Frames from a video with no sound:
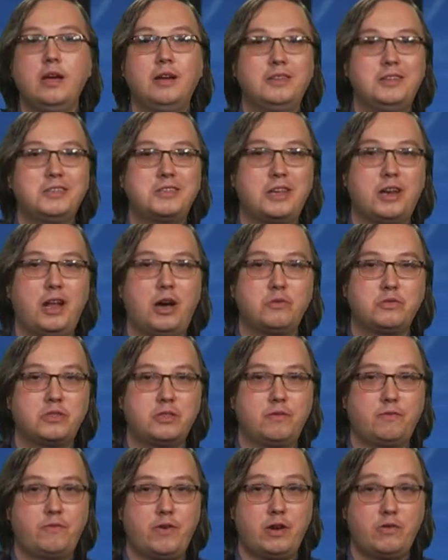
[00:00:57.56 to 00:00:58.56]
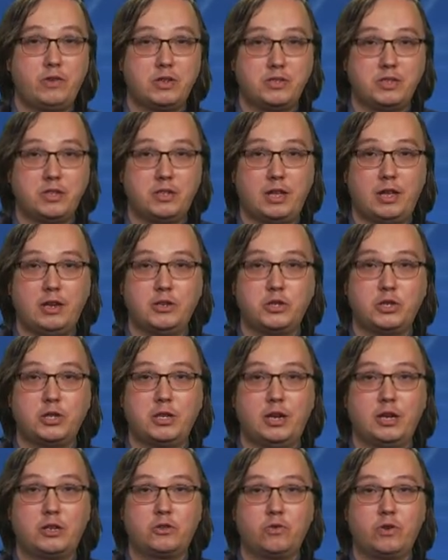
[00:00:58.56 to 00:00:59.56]
This allows the various intelligent
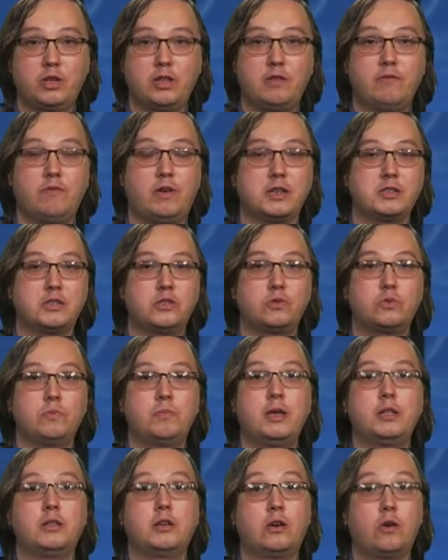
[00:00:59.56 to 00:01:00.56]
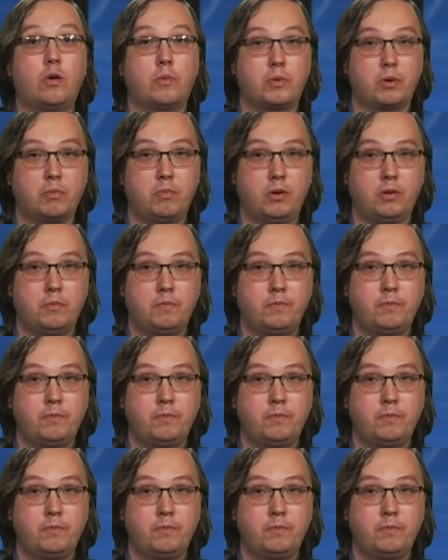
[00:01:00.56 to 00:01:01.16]
electronic devices to be interoperable.